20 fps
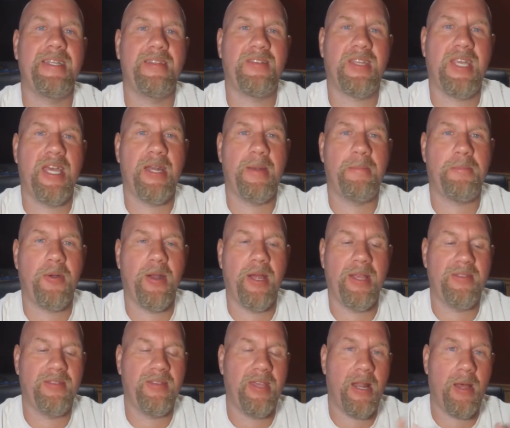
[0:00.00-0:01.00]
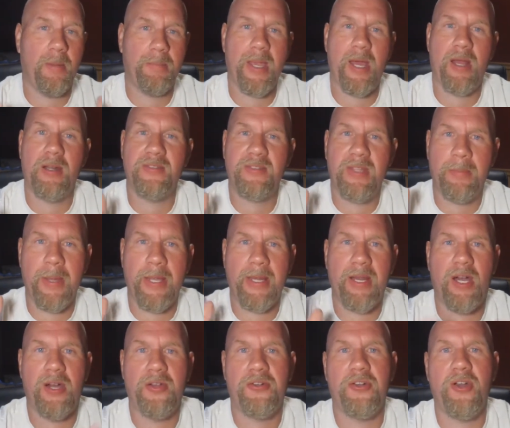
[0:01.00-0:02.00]
discounted price, and I'll be honest, I paid
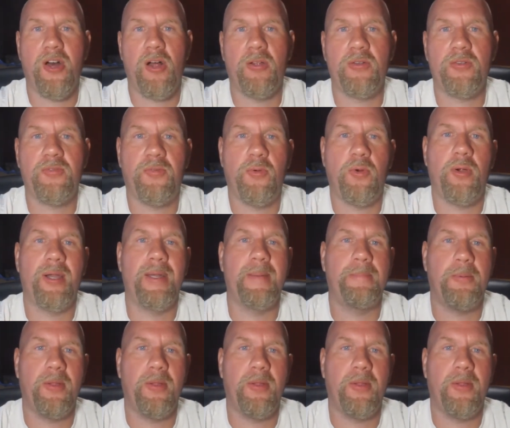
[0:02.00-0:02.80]
$100 for it,